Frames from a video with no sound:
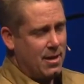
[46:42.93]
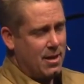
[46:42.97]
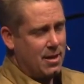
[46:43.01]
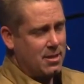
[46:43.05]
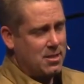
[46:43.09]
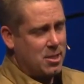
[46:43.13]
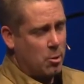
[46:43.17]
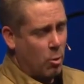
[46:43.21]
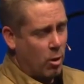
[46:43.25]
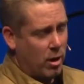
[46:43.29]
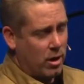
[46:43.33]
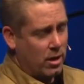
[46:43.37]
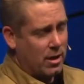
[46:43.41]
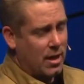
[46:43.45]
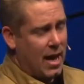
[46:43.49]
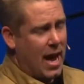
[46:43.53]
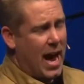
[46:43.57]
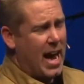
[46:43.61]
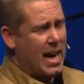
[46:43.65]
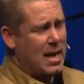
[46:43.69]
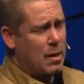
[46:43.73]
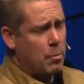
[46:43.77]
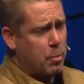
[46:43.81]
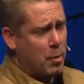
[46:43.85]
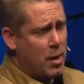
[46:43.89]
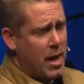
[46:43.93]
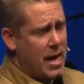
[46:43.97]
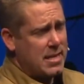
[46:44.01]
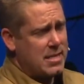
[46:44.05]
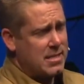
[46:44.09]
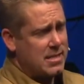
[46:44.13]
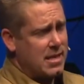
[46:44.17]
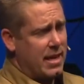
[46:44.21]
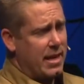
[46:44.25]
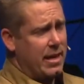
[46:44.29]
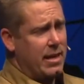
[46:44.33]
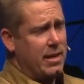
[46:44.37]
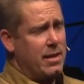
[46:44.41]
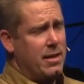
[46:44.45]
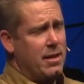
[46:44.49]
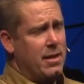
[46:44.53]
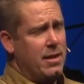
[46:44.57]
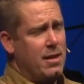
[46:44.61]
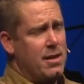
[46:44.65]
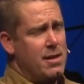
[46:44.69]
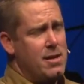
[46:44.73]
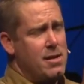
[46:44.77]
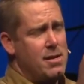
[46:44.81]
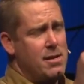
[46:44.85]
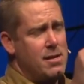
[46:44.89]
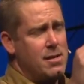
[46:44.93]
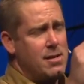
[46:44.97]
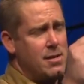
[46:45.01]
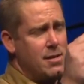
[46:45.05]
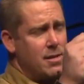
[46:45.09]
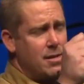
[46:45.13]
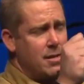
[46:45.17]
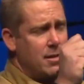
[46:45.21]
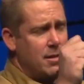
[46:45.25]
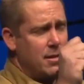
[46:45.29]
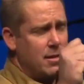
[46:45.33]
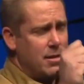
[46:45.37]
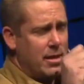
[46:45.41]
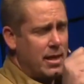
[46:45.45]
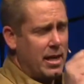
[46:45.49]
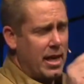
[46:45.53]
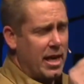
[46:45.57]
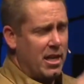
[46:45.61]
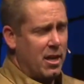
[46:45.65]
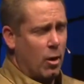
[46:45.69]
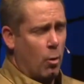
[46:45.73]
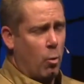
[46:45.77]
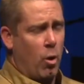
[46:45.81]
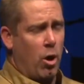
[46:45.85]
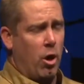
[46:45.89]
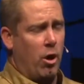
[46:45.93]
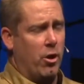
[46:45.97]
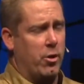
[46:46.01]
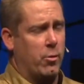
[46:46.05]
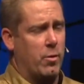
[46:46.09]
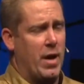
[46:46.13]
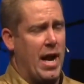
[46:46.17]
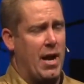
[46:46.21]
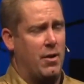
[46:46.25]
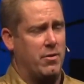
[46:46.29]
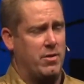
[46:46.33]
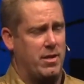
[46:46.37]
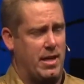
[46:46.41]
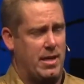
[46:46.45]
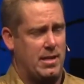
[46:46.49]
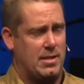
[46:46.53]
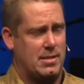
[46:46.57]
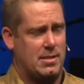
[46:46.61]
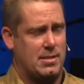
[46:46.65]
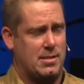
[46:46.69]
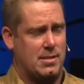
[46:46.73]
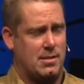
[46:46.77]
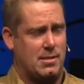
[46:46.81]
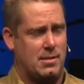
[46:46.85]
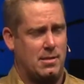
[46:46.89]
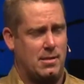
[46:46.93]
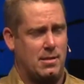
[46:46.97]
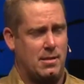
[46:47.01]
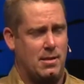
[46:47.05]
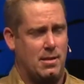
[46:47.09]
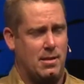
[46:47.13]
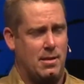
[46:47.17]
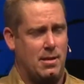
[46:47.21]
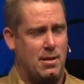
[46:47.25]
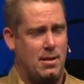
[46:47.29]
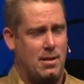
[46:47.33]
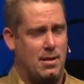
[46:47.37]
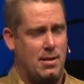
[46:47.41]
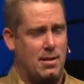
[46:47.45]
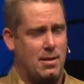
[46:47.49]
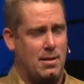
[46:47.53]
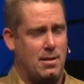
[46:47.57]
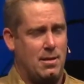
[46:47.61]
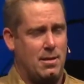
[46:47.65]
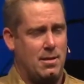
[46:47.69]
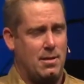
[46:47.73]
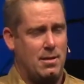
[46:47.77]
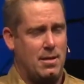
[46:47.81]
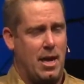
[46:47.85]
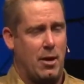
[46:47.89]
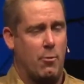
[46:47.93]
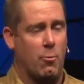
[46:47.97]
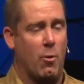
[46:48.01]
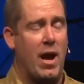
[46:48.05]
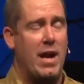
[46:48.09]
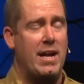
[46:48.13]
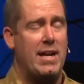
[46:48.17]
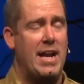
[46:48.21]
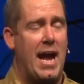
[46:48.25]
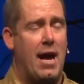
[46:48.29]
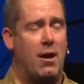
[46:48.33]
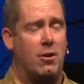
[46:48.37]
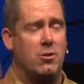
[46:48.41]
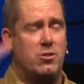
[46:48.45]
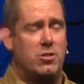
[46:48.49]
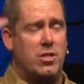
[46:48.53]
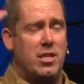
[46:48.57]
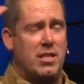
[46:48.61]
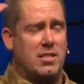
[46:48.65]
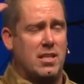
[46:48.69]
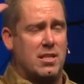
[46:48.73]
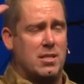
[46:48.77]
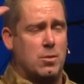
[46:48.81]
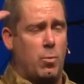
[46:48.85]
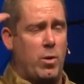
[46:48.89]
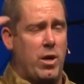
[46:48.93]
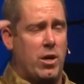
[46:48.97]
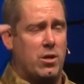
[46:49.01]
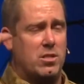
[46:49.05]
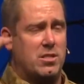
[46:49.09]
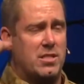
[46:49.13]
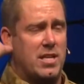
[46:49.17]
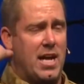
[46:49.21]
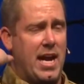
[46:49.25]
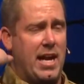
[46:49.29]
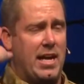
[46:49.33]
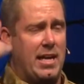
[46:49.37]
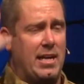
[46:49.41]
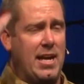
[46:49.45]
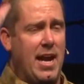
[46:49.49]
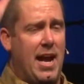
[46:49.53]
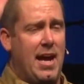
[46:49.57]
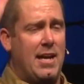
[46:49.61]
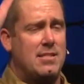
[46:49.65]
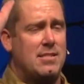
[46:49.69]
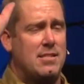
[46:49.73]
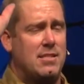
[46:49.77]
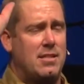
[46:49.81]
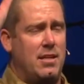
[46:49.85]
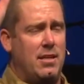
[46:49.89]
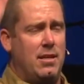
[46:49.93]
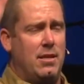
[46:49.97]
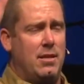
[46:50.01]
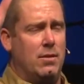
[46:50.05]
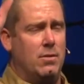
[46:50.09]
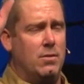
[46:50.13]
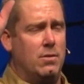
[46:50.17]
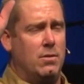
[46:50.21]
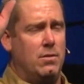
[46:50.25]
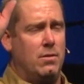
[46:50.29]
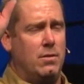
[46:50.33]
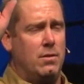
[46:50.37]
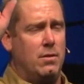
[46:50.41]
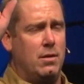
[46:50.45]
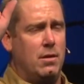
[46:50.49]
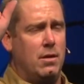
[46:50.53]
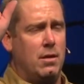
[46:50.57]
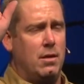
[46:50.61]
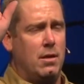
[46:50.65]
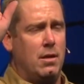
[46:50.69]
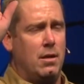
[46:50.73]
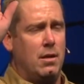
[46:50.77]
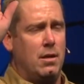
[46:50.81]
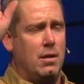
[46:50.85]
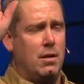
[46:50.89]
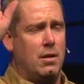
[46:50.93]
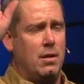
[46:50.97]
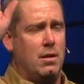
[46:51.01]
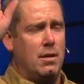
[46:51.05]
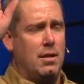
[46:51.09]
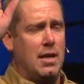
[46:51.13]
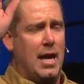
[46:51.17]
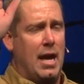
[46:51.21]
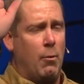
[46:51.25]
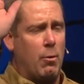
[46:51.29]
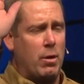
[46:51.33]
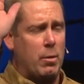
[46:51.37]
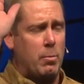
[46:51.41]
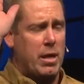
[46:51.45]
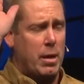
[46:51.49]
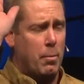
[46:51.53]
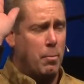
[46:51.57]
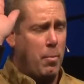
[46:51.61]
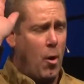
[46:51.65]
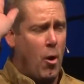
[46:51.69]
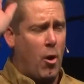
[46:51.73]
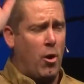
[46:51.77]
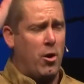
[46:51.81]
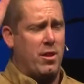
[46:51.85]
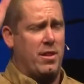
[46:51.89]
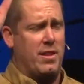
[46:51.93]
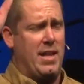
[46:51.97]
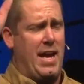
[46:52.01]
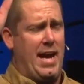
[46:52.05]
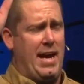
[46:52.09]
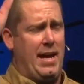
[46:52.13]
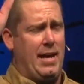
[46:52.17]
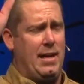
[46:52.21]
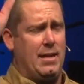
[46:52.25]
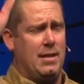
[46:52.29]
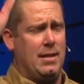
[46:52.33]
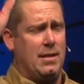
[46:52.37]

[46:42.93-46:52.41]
to unlock blessing in the world around us. And right now, Jesus, we are saying yes to you. I want to be a part of that.